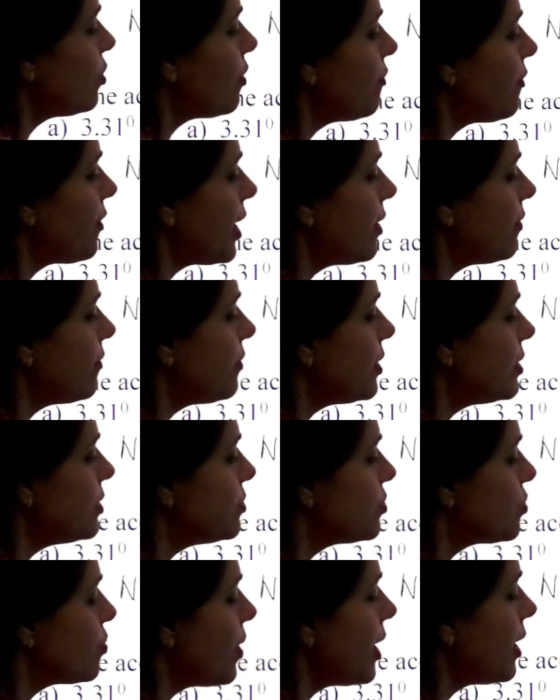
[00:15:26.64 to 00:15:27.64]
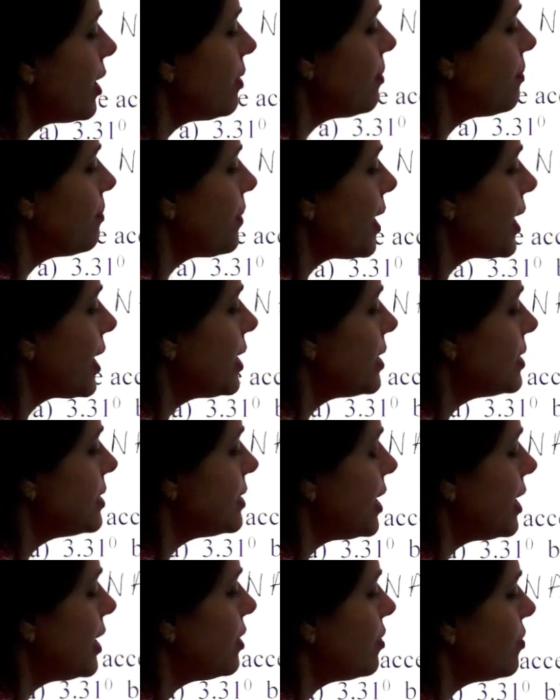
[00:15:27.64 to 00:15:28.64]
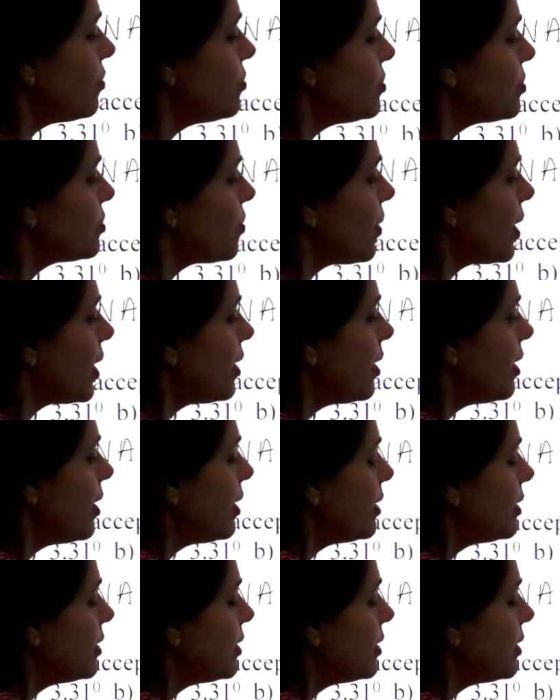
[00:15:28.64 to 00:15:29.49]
root of n1 square minus n2 square.